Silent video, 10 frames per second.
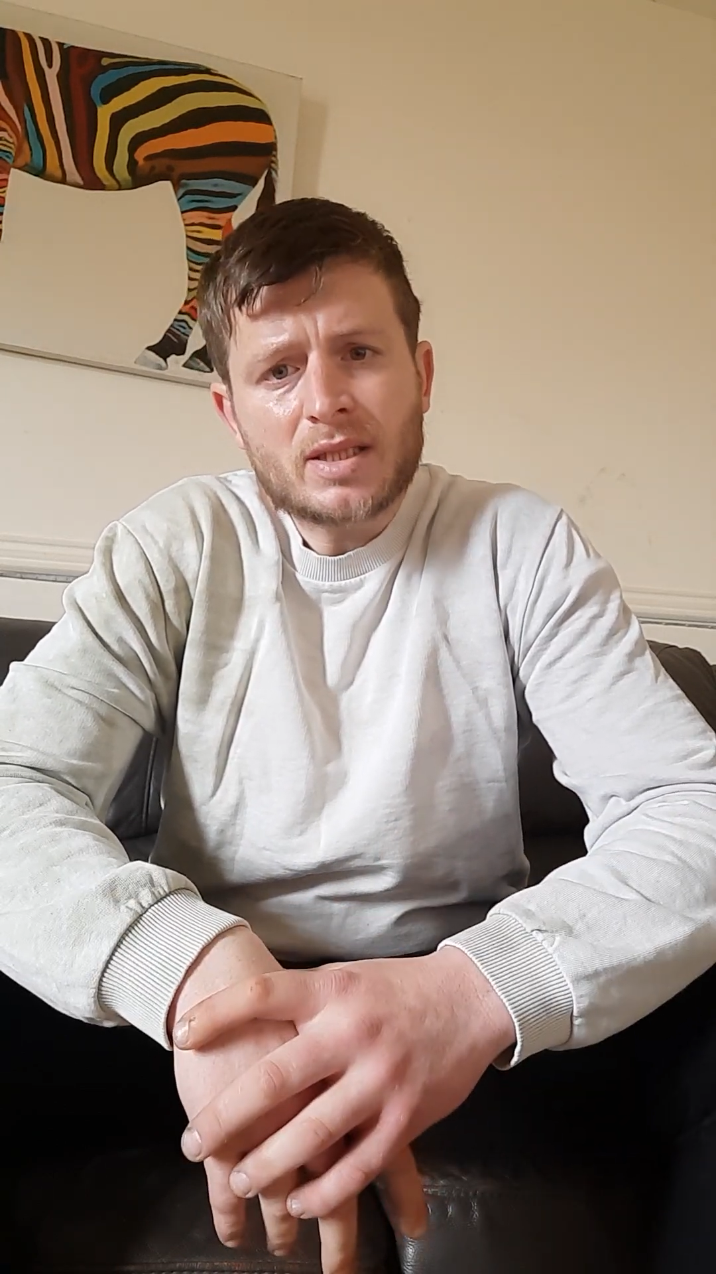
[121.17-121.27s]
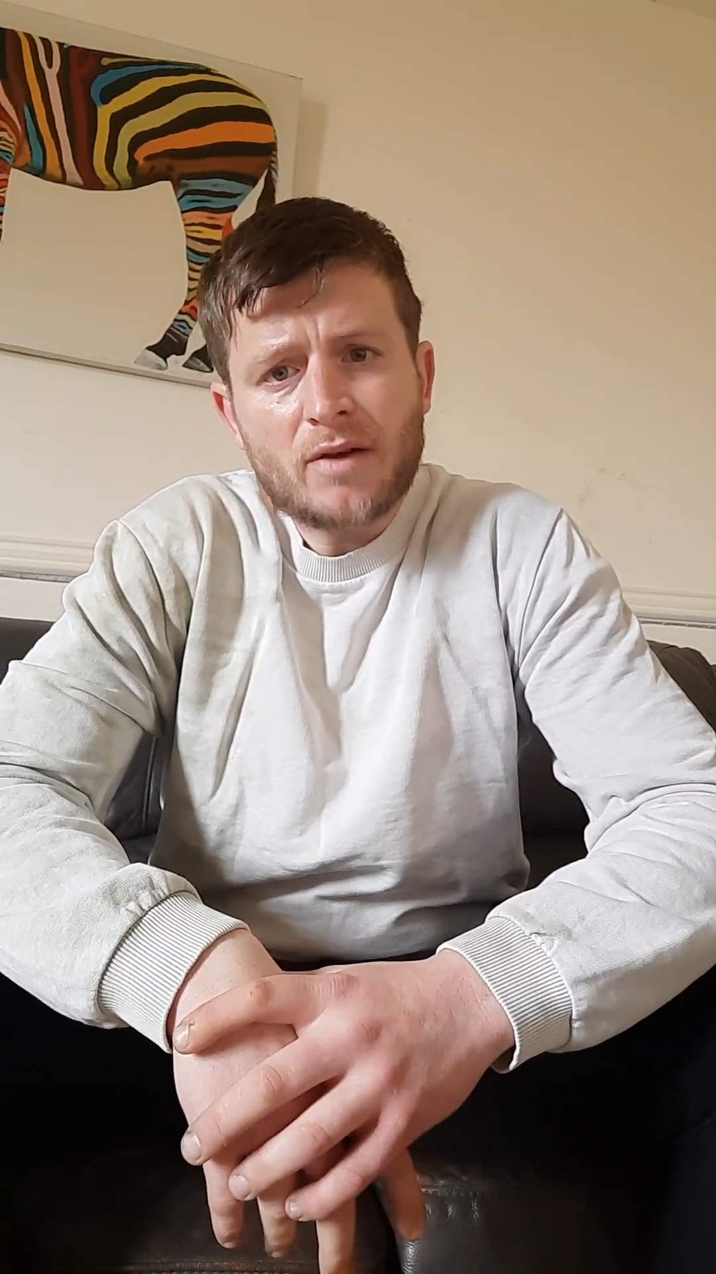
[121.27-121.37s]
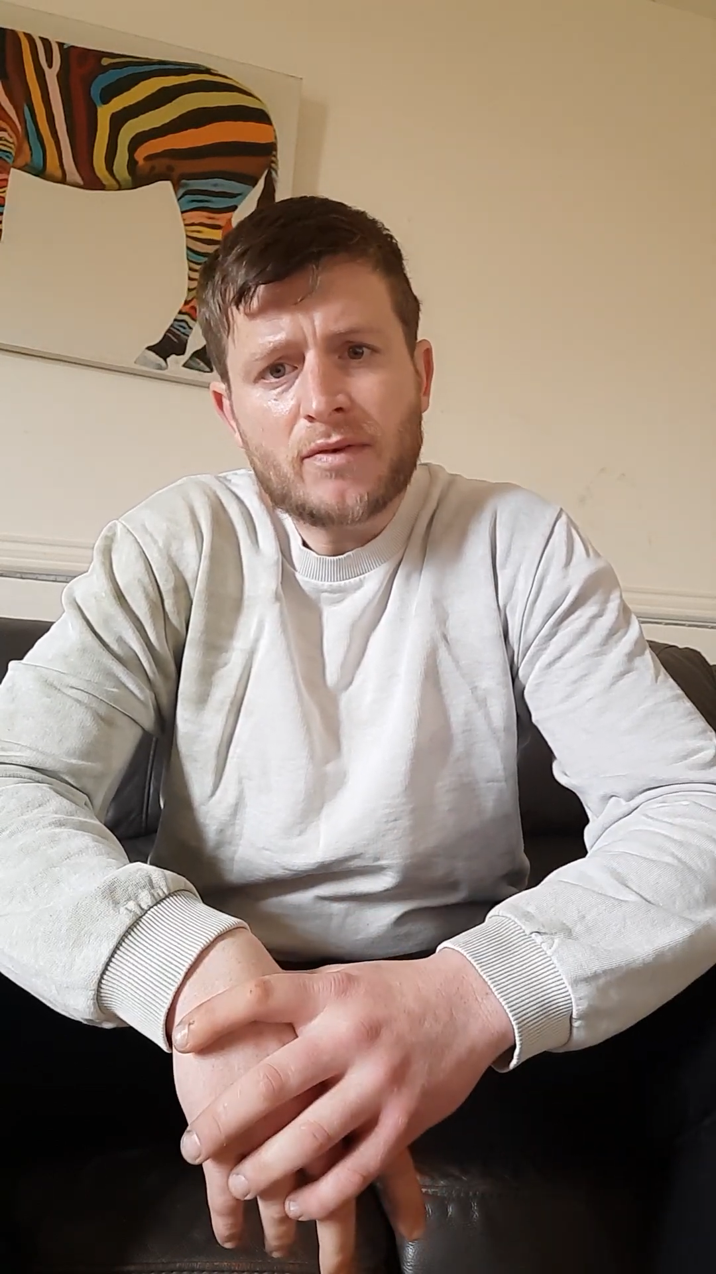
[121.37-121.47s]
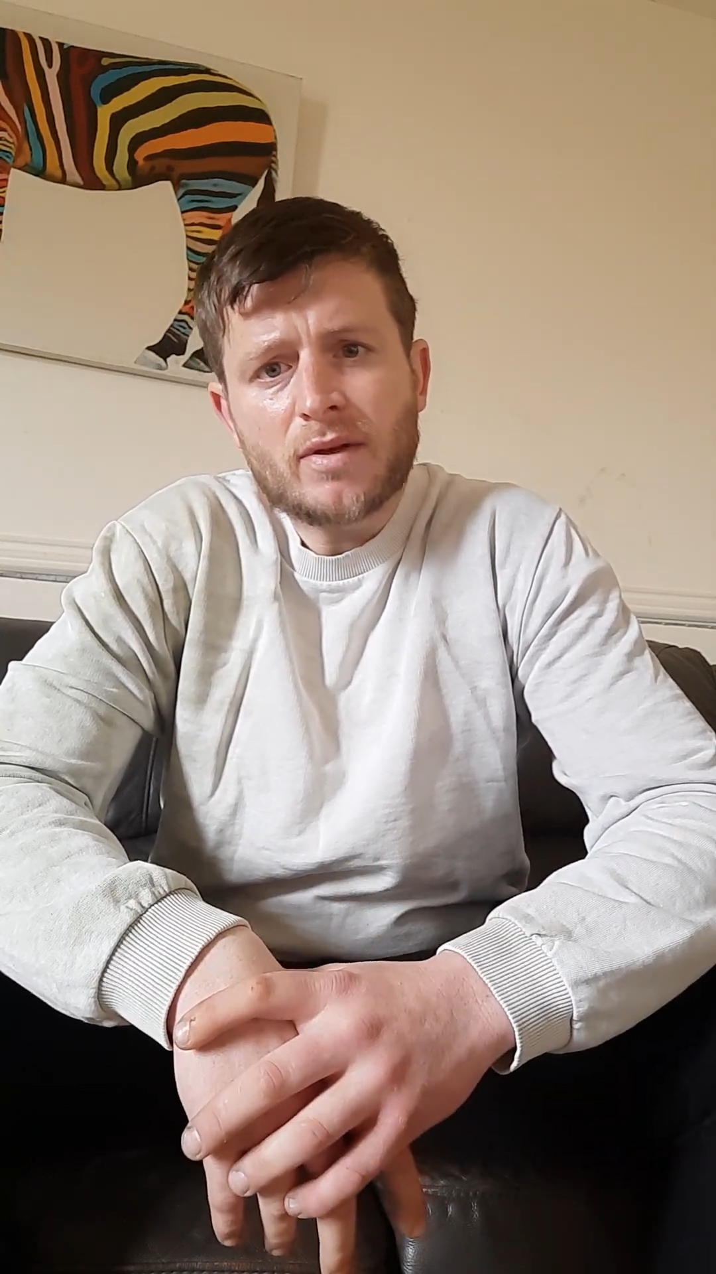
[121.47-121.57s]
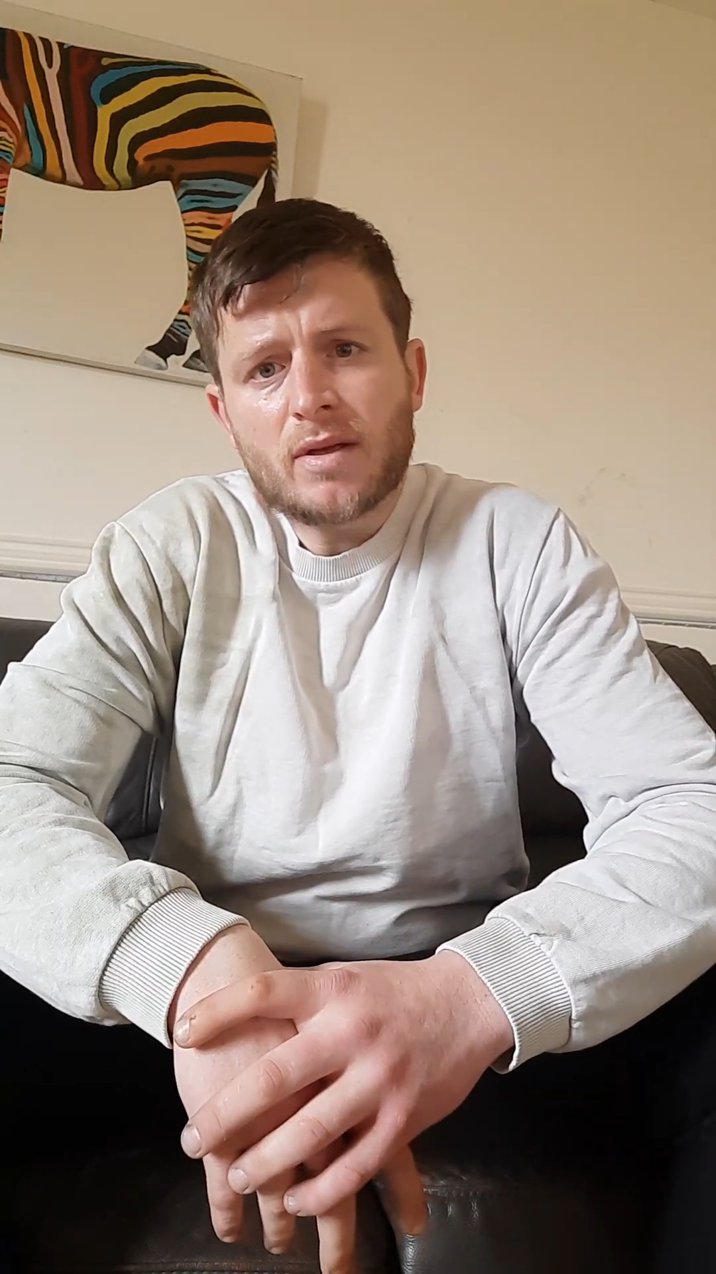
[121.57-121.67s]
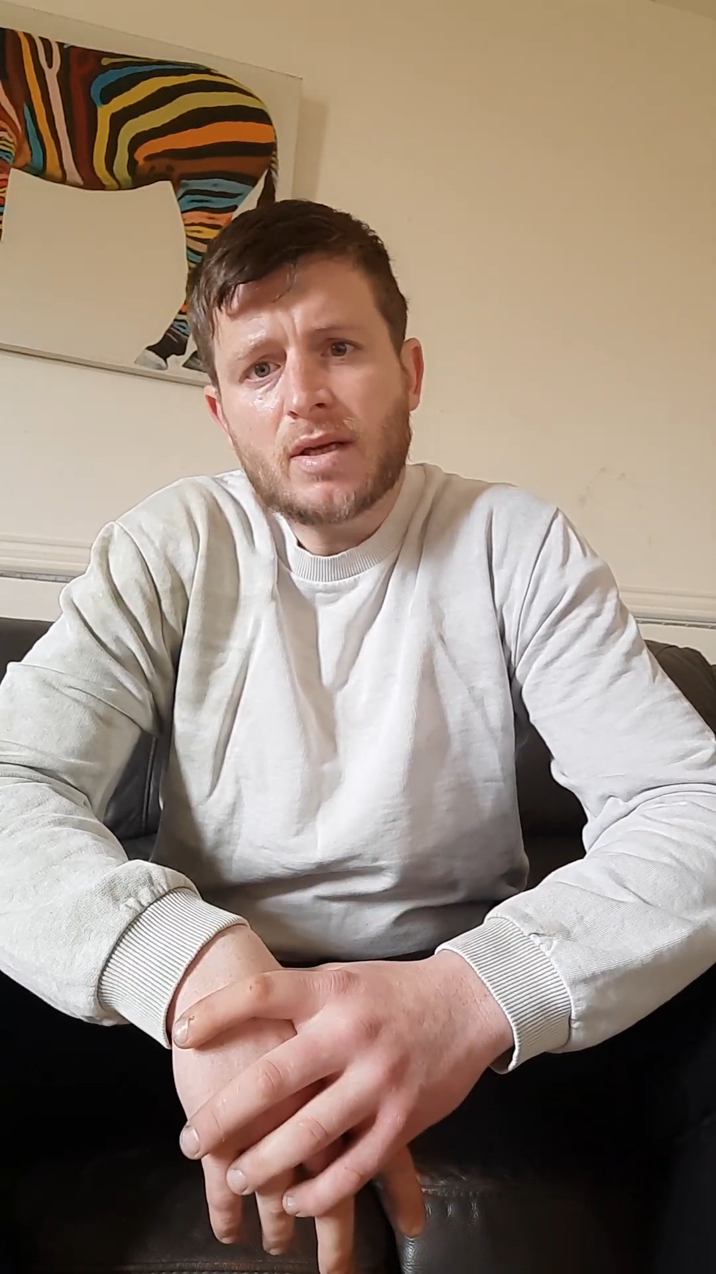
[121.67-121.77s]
different.